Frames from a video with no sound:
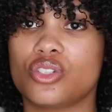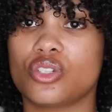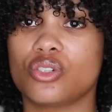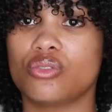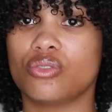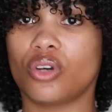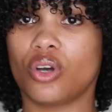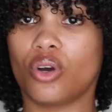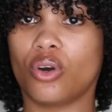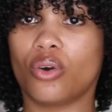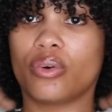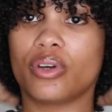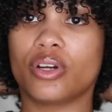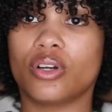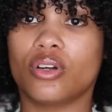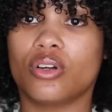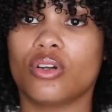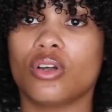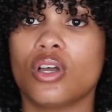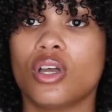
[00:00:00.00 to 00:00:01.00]
to grow,
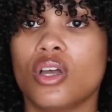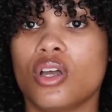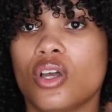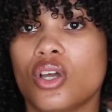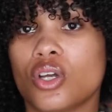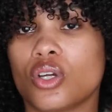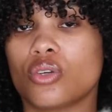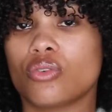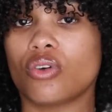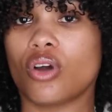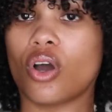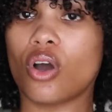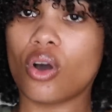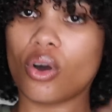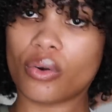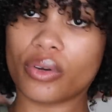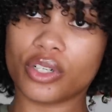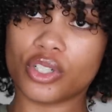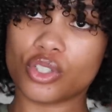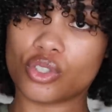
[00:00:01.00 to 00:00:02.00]
it'll
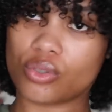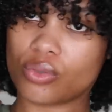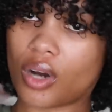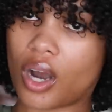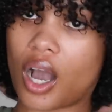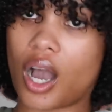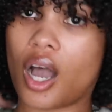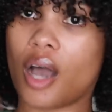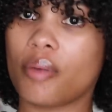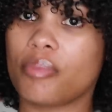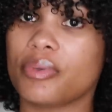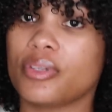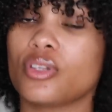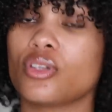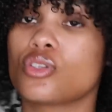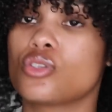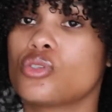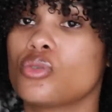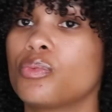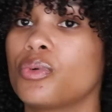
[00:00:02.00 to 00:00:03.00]
grow and drop and
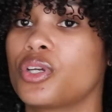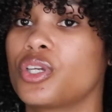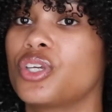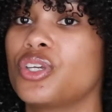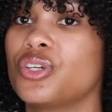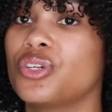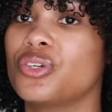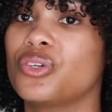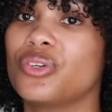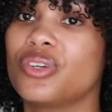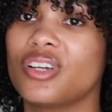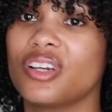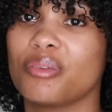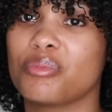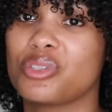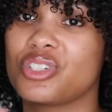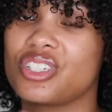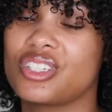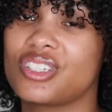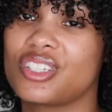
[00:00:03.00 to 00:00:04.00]
look super cute and I'm
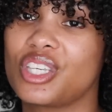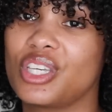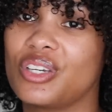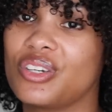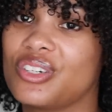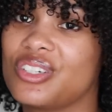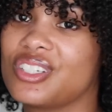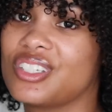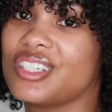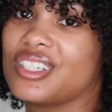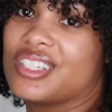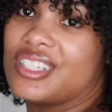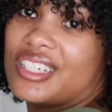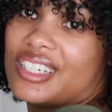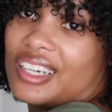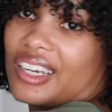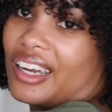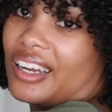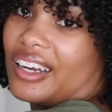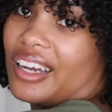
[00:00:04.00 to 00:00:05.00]
just curious to see
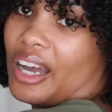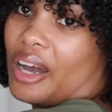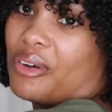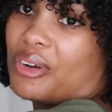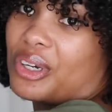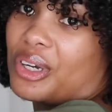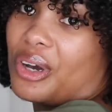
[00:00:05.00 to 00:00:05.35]
kind of how it